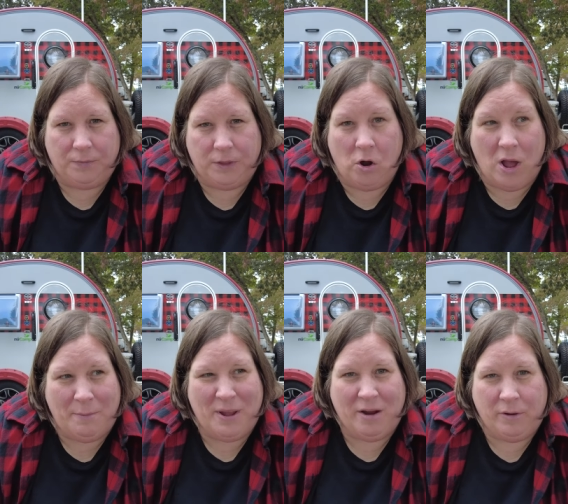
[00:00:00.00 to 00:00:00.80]
you know,
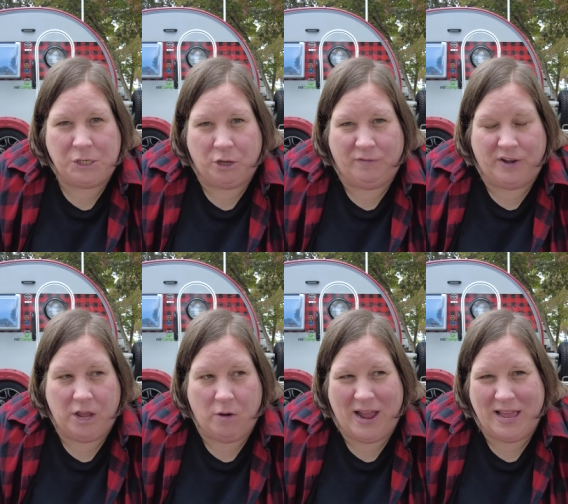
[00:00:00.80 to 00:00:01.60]
on my original
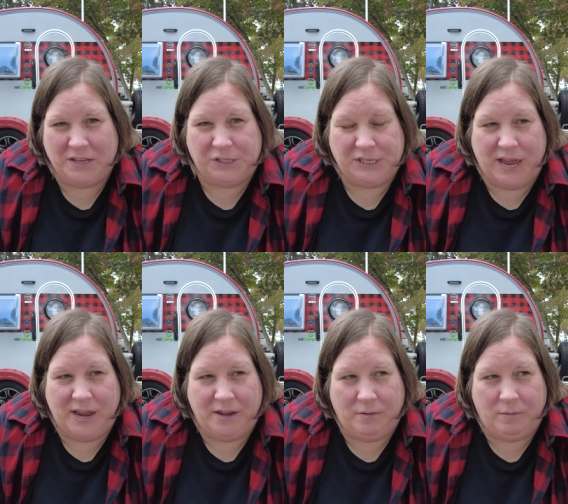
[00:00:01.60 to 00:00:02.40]
video, I had
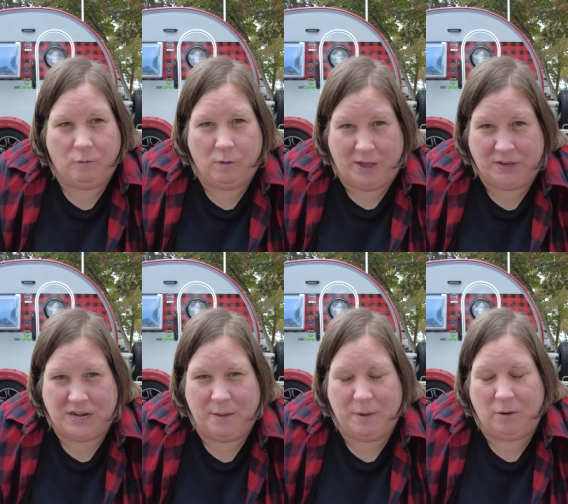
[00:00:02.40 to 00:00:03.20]
said at the
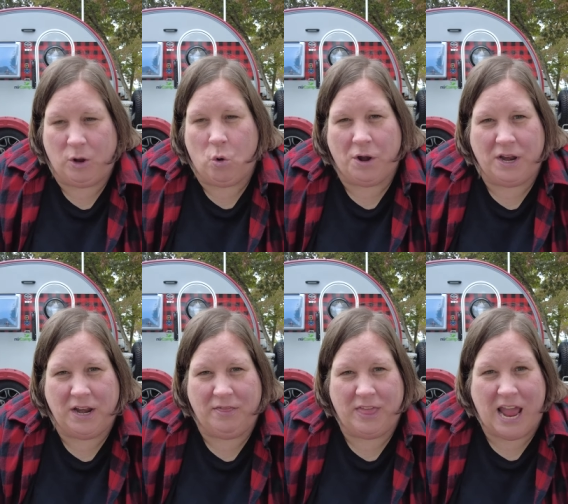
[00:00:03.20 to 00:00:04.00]
time I recorded
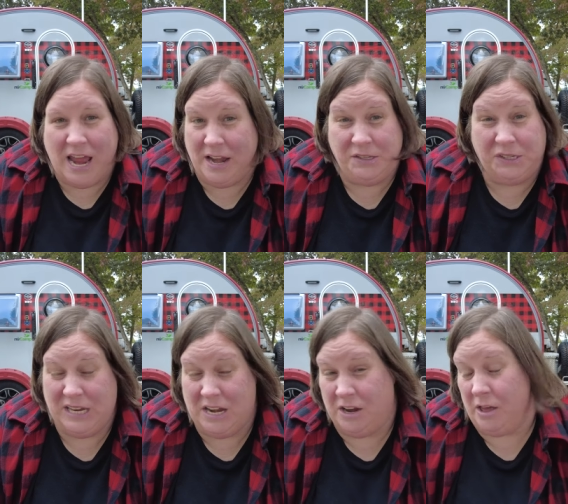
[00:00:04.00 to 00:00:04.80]
it that I hadn't
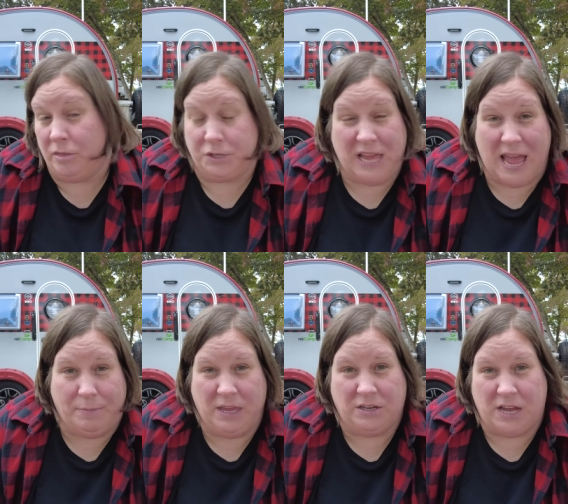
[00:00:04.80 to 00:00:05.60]
seen another
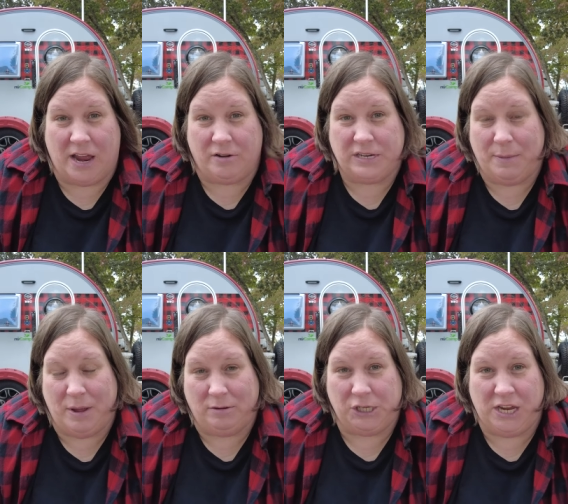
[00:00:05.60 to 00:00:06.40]
tab the entire time
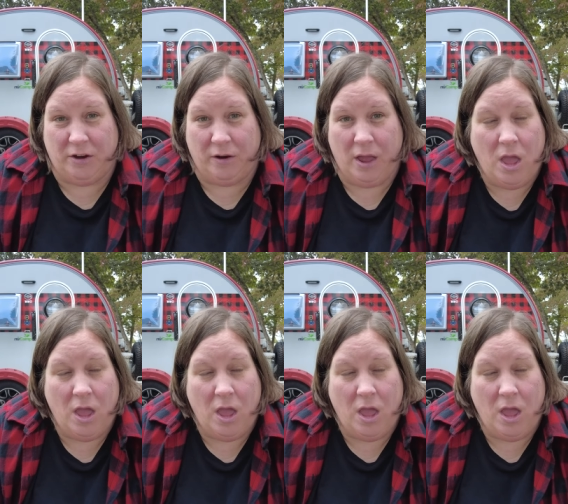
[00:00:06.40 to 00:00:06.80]
I was here.